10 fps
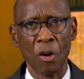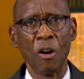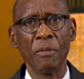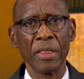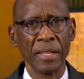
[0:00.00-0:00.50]

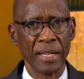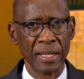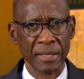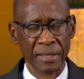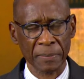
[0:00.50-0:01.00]
Over the
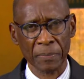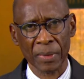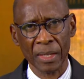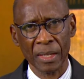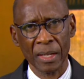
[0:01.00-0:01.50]
years,
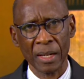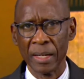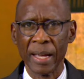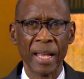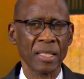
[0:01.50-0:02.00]

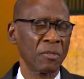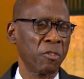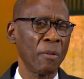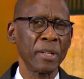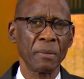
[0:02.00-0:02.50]
against
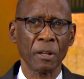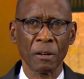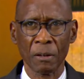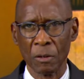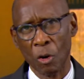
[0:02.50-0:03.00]

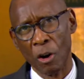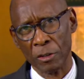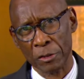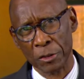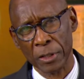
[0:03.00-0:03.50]
formidable
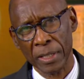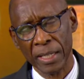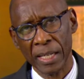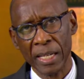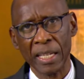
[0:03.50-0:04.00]
odds,
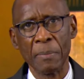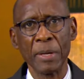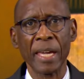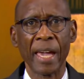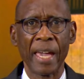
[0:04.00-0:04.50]
they
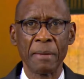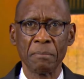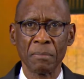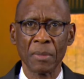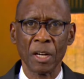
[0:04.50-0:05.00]

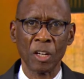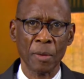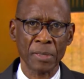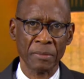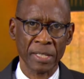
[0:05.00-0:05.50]
became
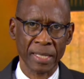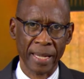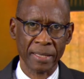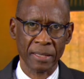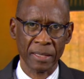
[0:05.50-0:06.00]
an observer
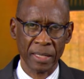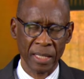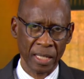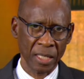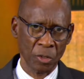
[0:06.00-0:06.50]
state
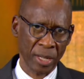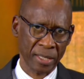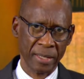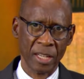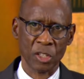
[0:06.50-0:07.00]
in the
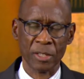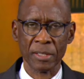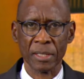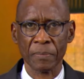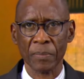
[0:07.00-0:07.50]
United
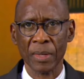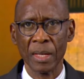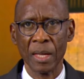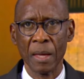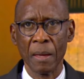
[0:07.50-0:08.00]
Nations,
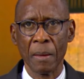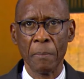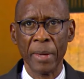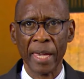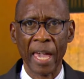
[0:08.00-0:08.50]

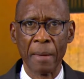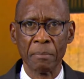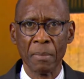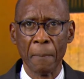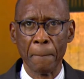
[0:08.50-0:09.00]

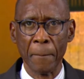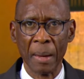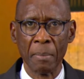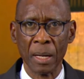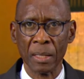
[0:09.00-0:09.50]
became
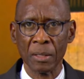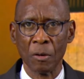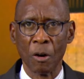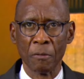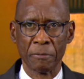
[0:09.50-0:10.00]
member
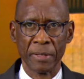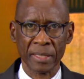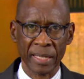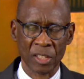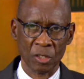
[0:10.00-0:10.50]
of
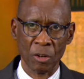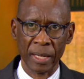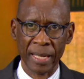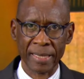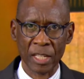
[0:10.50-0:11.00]
international
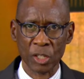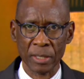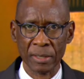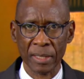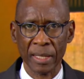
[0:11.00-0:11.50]

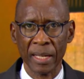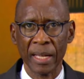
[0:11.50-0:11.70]
organizations,